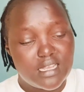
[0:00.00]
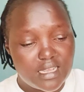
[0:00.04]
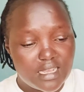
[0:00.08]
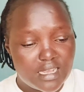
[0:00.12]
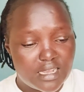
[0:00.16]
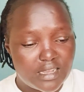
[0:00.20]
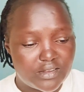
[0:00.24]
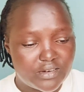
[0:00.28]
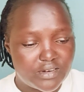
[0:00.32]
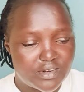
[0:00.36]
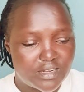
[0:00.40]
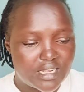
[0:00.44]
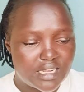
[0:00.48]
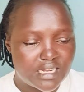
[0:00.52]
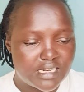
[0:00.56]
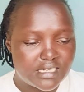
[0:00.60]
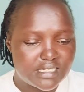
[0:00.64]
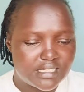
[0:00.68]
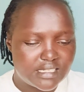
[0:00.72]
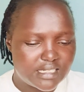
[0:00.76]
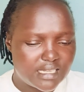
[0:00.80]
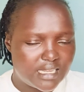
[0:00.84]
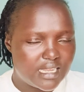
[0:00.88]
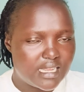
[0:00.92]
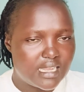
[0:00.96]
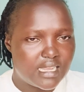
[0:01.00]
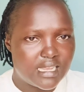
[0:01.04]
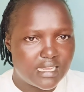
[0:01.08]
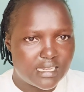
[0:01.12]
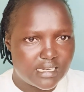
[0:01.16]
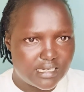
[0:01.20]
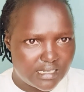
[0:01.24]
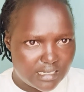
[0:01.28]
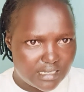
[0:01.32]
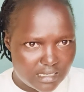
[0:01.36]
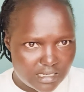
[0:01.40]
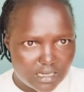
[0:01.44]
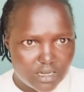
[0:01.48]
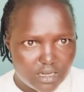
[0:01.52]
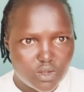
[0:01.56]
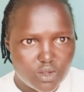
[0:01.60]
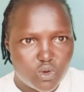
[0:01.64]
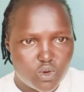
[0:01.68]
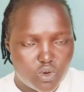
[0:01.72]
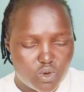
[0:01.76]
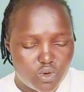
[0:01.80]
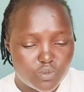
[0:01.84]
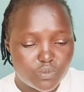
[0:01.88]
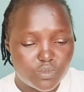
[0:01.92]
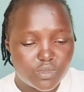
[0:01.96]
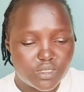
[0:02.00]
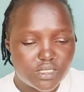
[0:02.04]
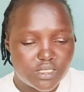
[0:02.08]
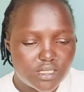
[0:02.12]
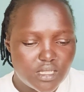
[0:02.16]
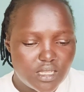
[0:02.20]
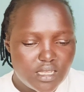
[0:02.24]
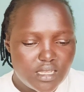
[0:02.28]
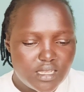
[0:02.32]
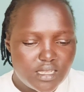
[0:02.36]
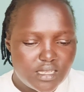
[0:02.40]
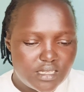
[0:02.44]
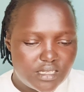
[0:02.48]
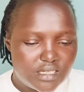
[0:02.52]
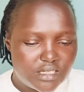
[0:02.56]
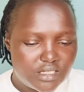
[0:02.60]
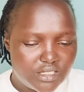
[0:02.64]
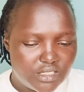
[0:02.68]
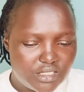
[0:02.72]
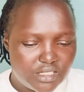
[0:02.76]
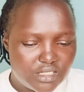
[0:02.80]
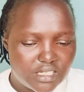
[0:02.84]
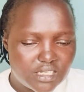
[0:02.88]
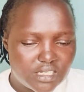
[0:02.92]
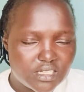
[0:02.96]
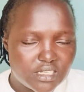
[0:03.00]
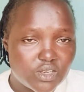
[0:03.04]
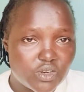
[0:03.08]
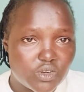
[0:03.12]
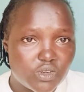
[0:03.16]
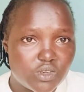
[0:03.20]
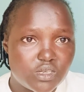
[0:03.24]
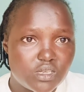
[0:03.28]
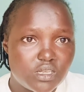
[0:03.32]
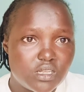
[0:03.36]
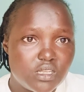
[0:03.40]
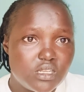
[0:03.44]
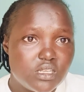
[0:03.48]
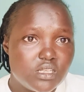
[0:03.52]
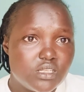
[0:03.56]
agriculture, and homes in general.